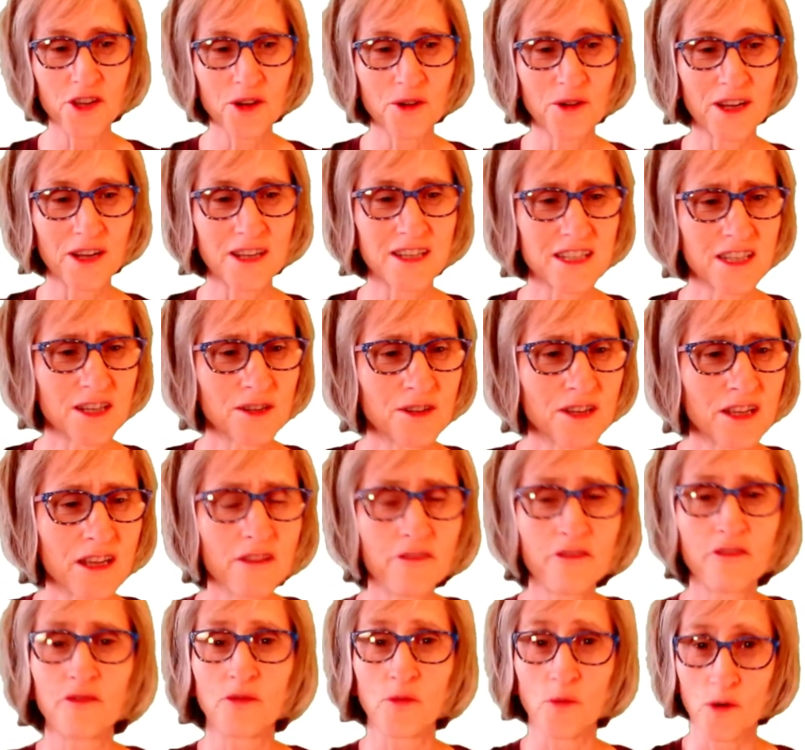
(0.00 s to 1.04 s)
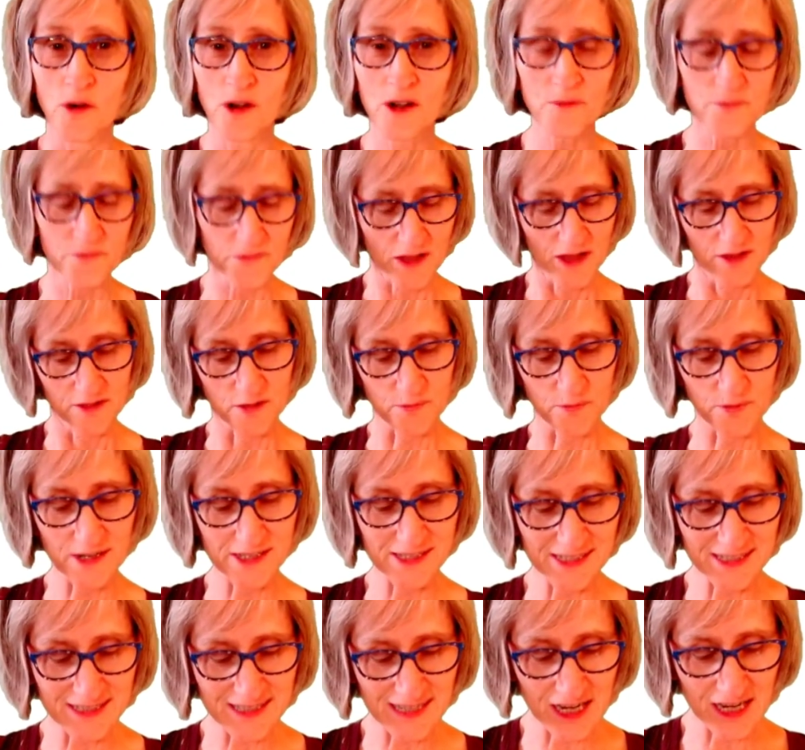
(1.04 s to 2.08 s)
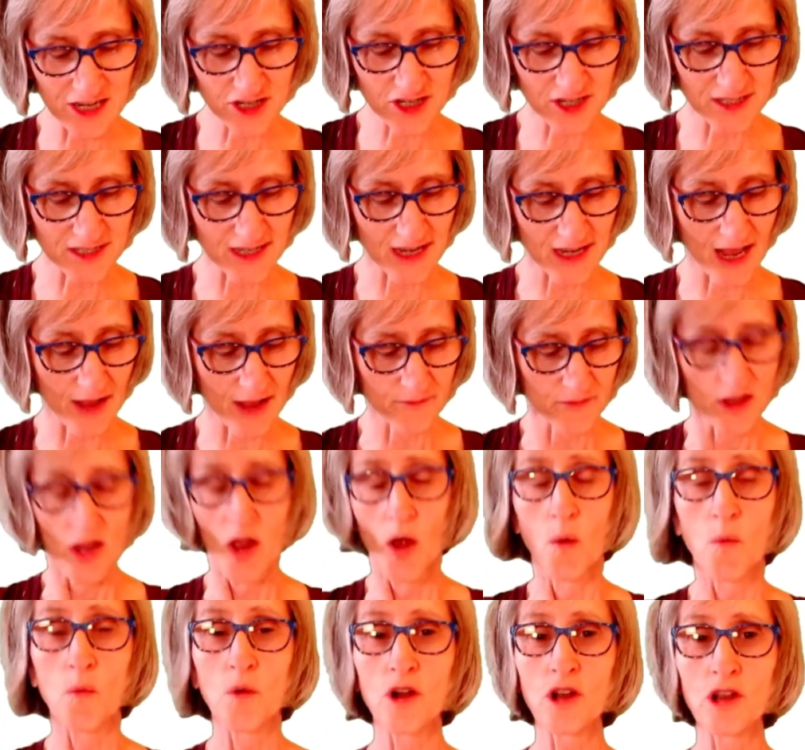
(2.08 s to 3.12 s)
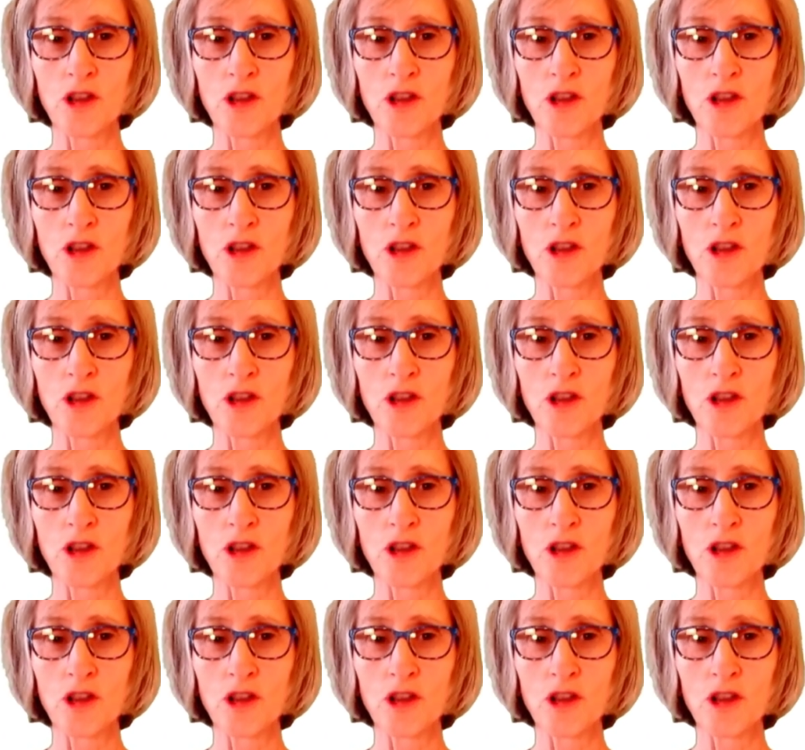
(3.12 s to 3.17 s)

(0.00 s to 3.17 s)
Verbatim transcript: criteria for the presentation today. We're